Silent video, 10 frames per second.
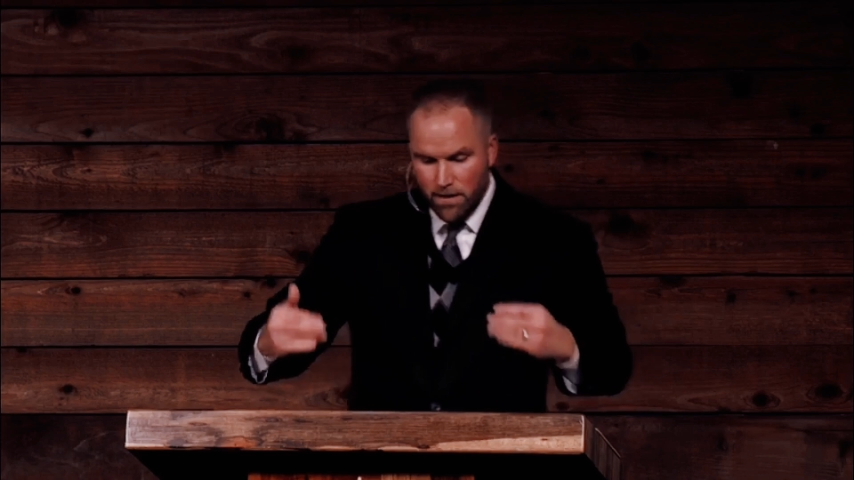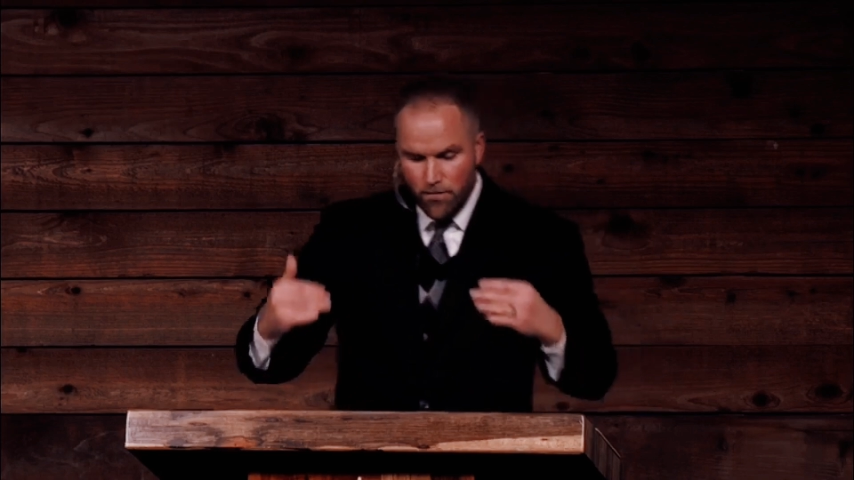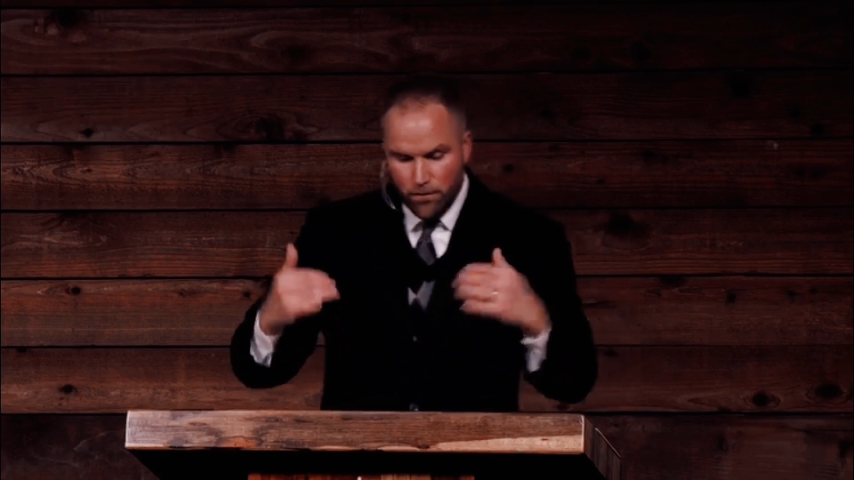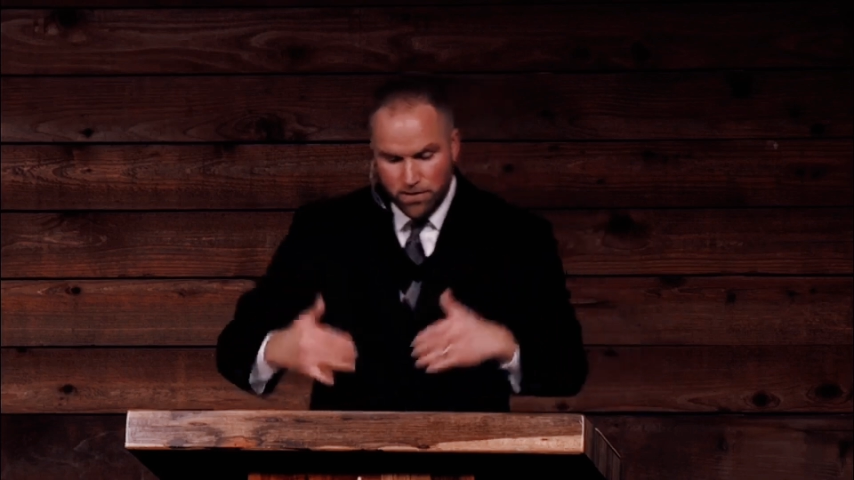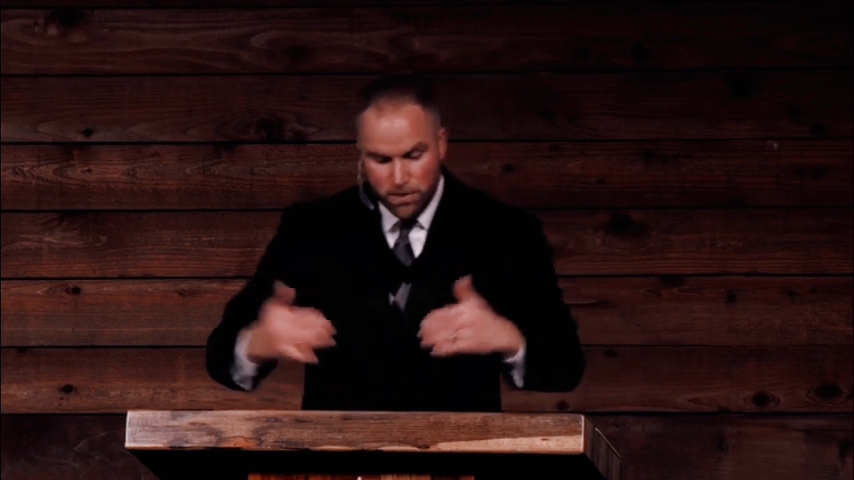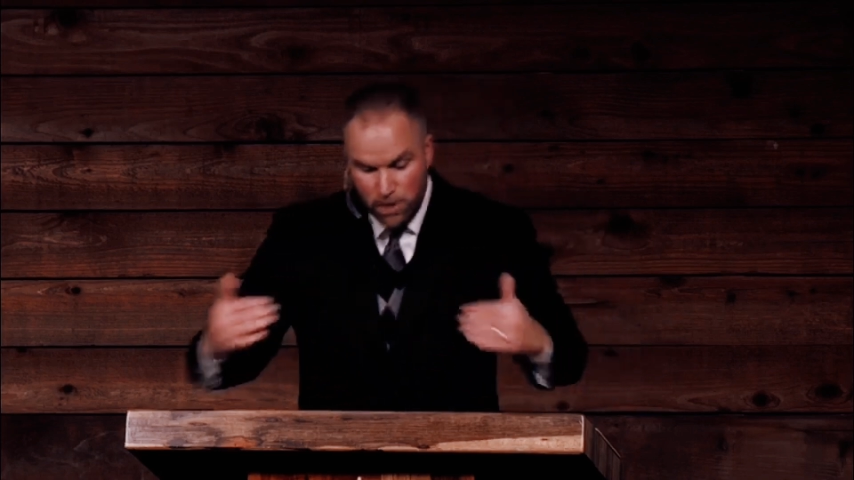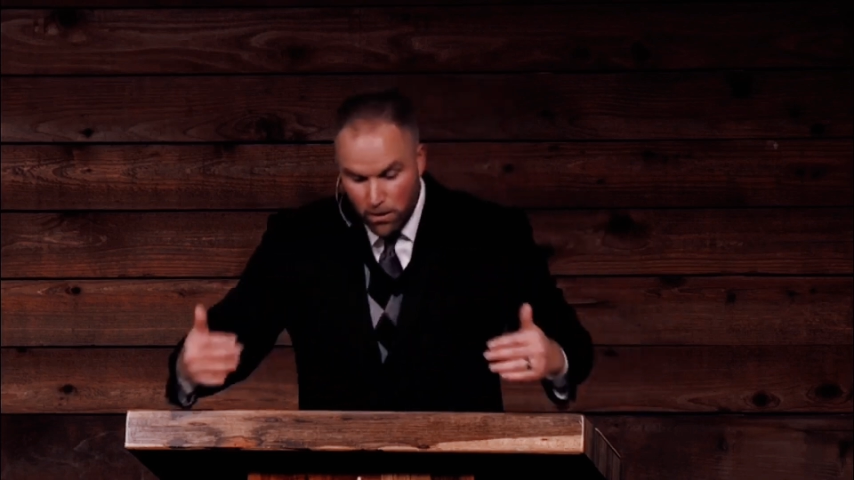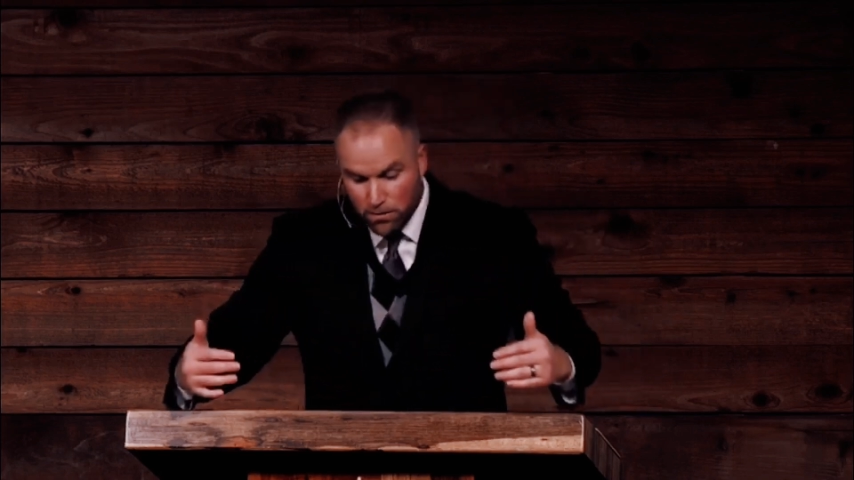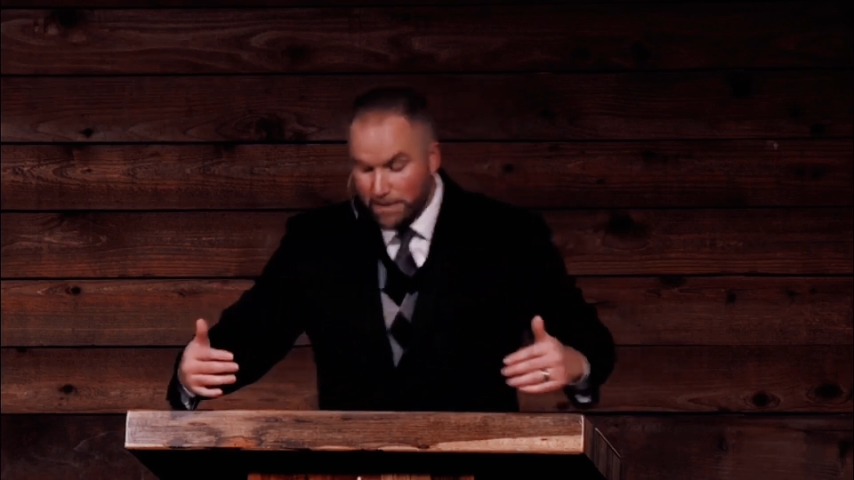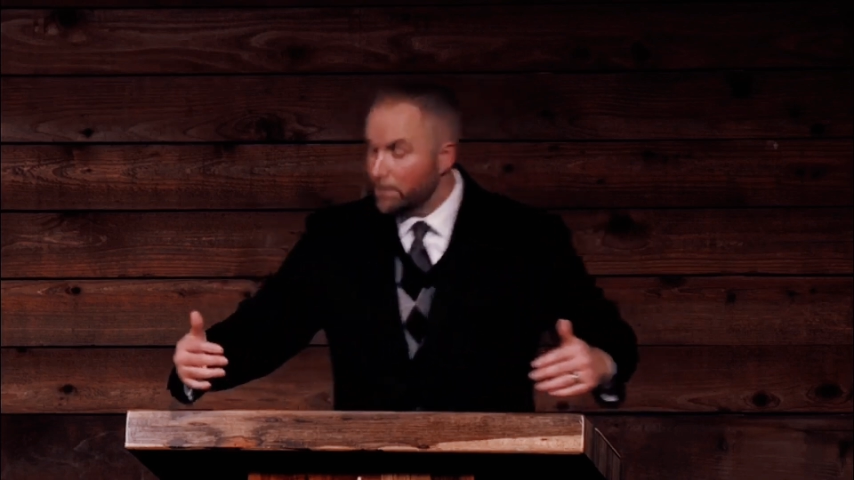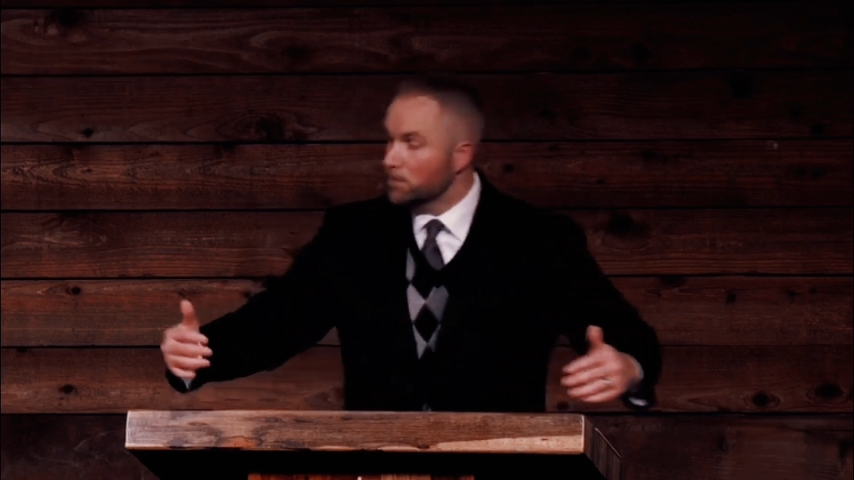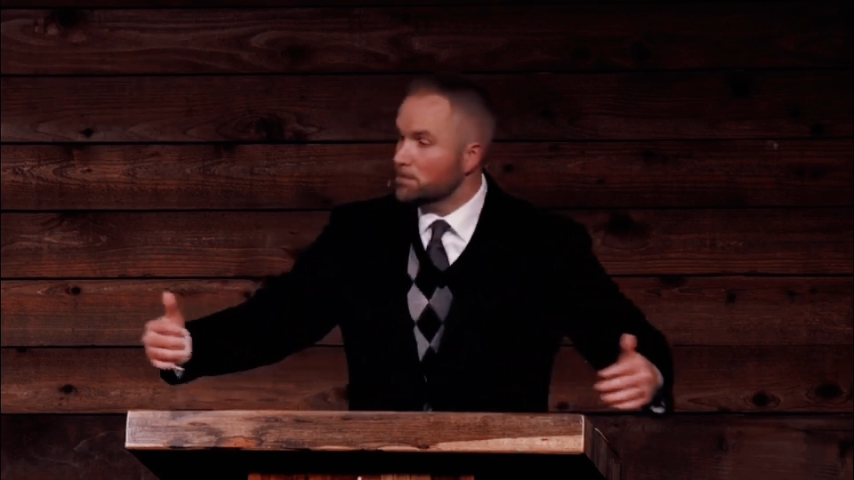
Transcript: for so little to